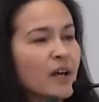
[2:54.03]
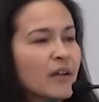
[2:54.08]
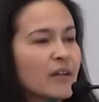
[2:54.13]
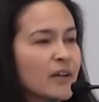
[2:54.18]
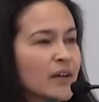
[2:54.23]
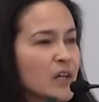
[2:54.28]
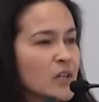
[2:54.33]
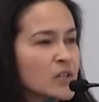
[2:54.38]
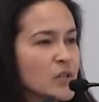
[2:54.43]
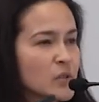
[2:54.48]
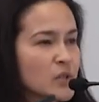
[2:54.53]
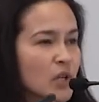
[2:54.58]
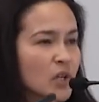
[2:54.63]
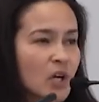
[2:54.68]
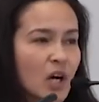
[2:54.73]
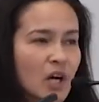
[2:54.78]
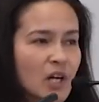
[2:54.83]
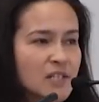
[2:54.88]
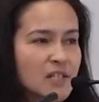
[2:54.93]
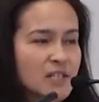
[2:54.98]
They also took
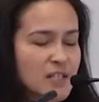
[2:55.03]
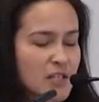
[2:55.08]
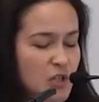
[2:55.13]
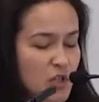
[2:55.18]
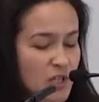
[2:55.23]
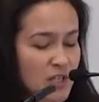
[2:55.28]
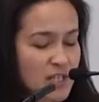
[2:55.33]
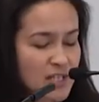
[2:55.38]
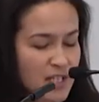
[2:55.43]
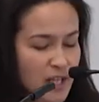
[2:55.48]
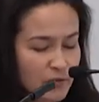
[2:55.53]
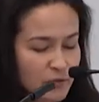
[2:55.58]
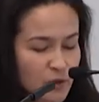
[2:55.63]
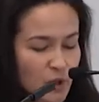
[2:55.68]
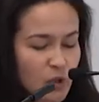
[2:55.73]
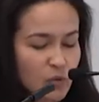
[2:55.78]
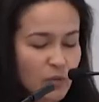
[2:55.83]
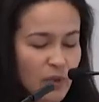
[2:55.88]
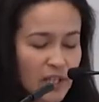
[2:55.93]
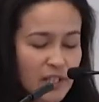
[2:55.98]
hostage
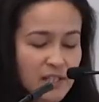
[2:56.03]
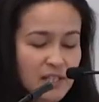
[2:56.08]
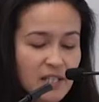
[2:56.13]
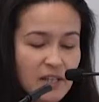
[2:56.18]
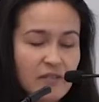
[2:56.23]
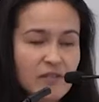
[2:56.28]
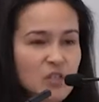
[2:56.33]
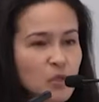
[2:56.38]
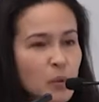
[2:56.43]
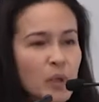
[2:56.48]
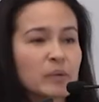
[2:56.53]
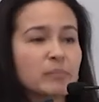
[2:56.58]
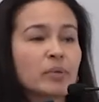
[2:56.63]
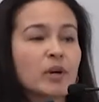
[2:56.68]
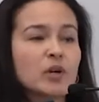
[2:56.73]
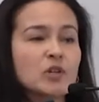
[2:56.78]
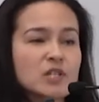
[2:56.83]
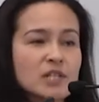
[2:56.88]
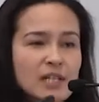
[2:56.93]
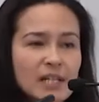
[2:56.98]
several relatives who had
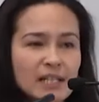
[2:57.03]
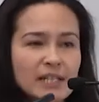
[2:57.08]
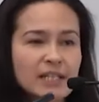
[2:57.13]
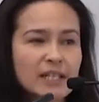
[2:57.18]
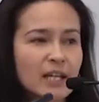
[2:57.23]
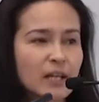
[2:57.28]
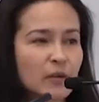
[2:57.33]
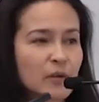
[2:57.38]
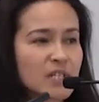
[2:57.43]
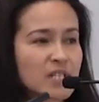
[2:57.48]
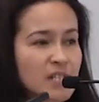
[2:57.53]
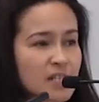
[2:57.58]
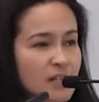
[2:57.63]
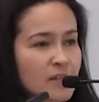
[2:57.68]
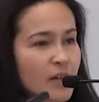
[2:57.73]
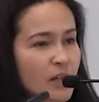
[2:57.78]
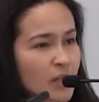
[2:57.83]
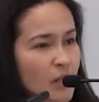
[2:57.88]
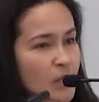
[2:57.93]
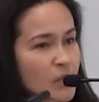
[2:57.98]
personally
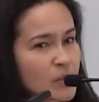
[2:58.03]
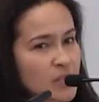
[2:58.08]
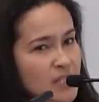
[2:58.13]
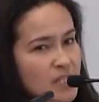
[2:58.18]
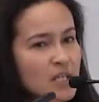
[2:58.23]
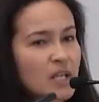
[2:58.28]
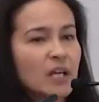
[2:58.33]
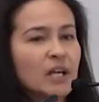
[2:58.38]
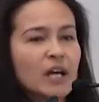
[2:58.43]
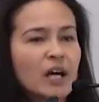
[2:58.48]
guaranteed the loans.